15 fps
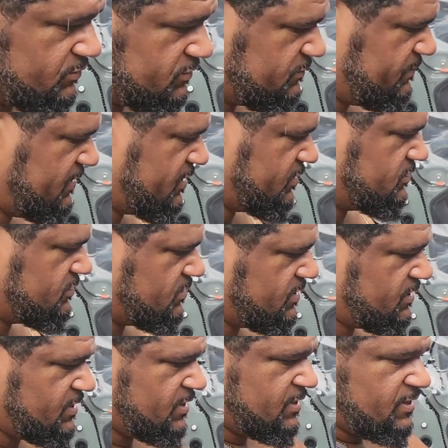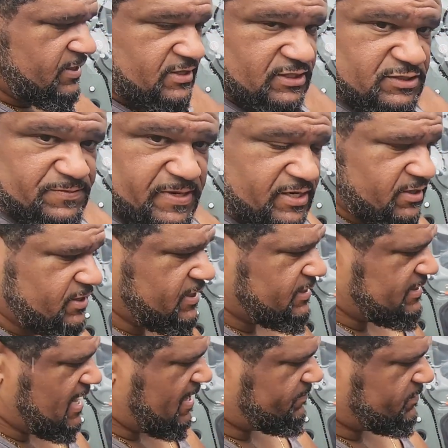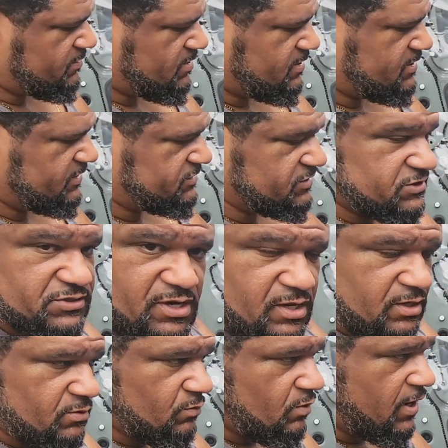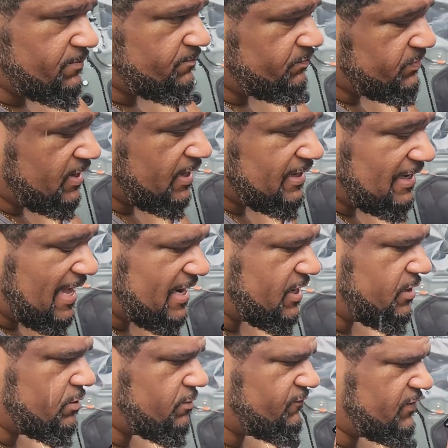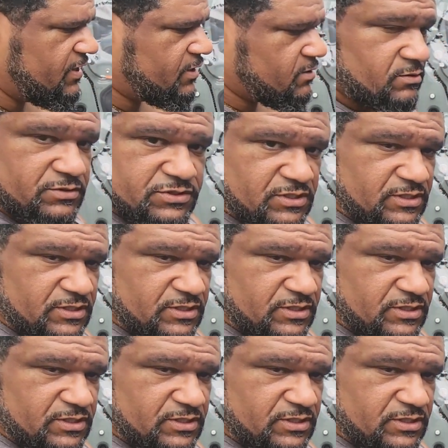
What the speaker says: the speaker to it. The speaker to the adapter on this is all in one. A lot of new vehicles are